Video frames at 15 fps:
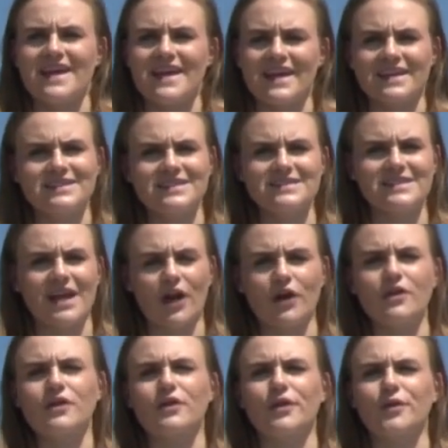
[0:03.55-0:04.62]
in this
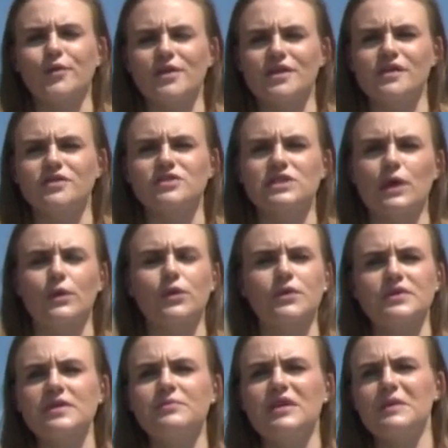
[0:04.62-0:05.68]
area three years ago,
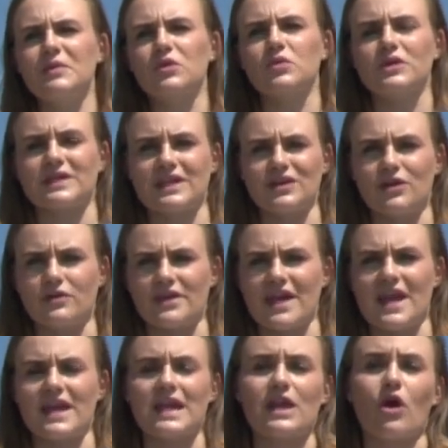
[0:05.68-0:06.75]
three people were killed
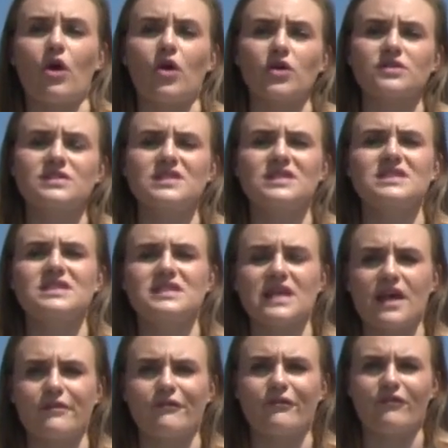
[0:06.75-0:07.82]
in an arson
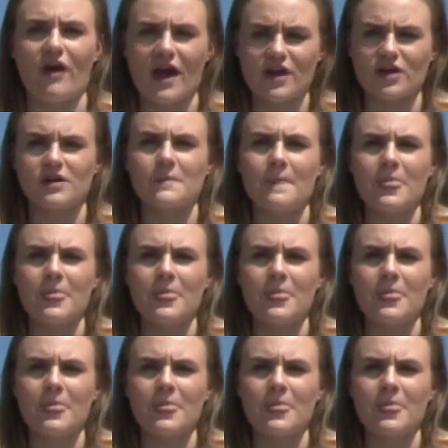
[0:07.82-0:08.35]
set fire.